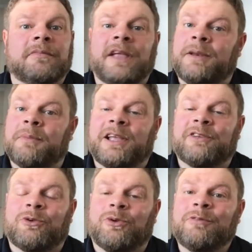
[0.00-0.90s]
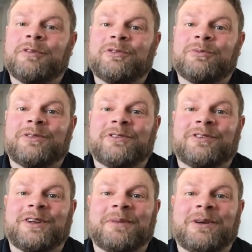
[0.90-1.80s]
Handyman gets a hold of us and wants
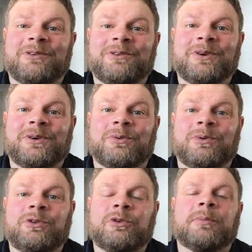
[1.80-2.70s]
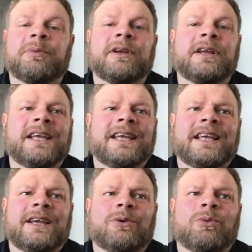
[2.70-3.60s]
us to come out and do it, we'll do it. But
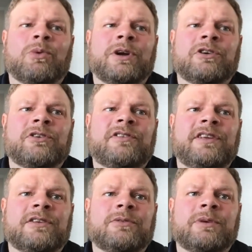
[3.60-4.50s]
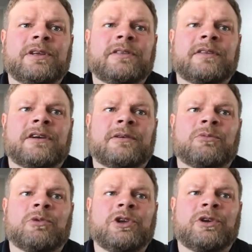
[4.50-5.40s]
when you're dealing with
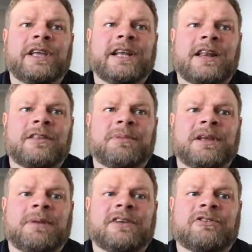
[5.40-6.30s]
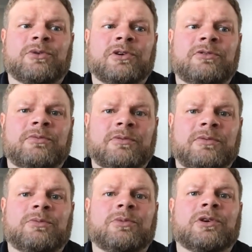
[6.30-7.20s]
what you can get out of the big box stores,
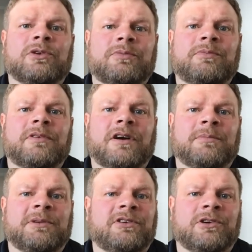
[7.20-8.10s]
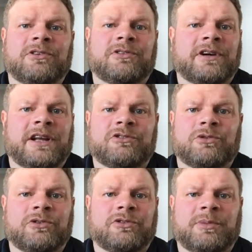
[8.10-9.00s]
our materials are head and
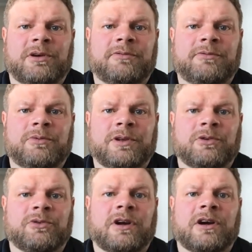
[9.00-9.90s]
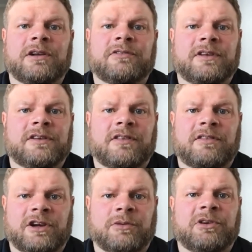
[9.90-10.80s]
shoulders above what those are. It's a
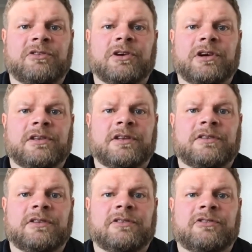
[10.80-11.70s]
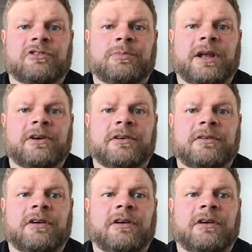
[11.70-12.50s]
thicker material. It's just better.